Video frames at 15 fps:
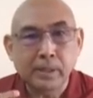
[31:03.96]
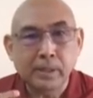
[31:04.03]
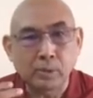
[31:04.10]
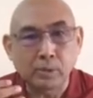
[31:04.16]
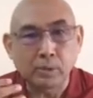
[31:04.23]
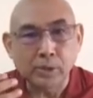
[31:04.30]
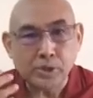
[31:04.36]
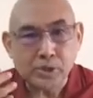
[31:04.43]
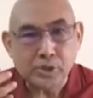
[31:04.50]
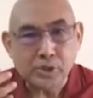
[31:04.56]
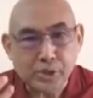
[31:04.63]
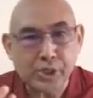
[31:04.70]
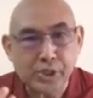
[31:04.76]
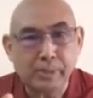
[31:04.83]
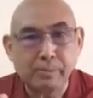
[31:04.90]
you know, the
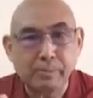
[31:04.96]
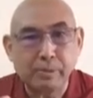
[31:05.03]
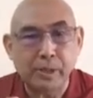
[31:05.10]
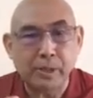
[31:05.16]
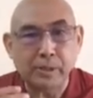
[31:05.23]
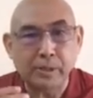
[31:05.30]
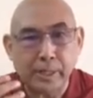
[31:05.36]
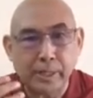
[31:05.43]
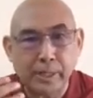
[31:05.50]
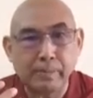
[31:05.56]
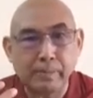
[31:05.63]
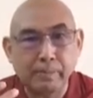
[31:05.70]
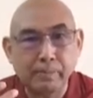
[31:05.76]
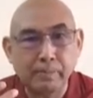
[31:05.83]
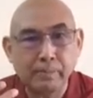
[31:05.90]
term, the
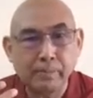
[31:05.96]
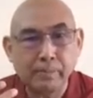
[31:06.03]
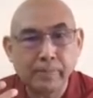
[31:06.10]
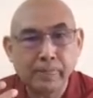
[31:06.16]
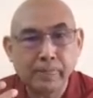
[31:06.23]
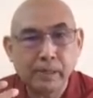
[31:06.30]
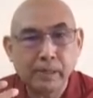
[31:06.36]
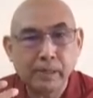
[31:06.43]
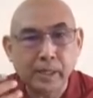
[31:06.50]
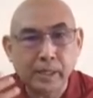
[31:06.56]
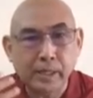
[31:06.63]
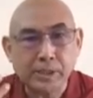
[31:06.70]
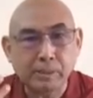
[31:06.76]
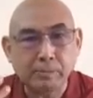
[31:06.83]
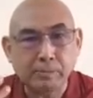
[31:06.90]
name
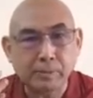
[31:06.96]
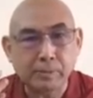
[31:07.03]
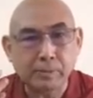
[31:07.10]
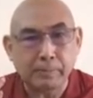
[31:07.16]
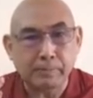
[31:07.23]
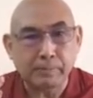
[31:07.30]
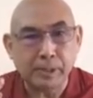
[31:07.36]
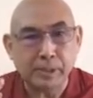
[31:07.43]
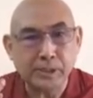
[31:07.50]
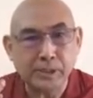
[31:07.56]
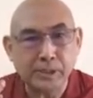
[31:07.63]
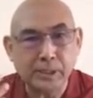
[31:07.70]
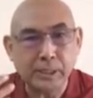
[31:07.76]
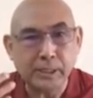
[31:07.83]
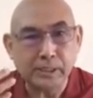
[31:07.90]
established by a
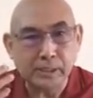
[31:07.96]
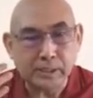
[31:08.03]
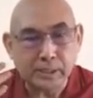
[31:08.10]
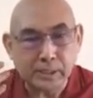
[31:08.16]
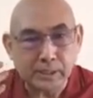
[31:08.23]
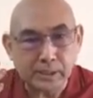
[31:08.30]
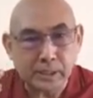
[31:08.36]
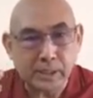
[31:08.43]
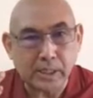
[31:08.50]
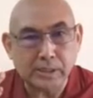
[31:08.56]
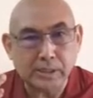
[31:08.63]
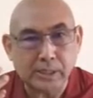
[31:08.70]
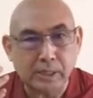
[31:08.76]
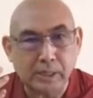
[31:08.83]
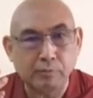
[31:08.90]
person, the
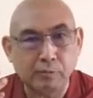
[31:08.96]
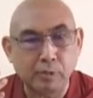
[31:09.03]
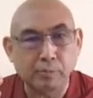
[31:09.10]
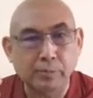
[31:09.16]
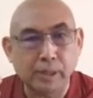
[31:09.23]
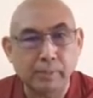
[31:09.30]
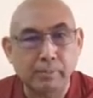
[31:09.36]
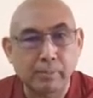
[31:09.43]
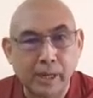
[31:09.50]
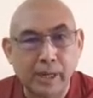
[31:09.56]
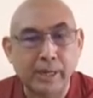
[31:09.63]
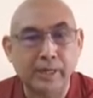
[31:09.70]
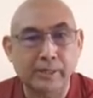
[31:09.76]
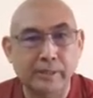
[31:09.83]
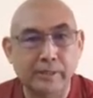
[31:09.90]
things come from the
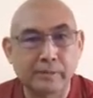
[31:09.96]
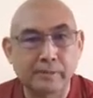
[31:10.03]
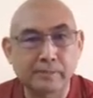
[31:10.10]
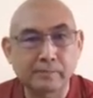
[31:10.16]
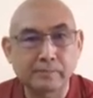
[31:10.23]
mind.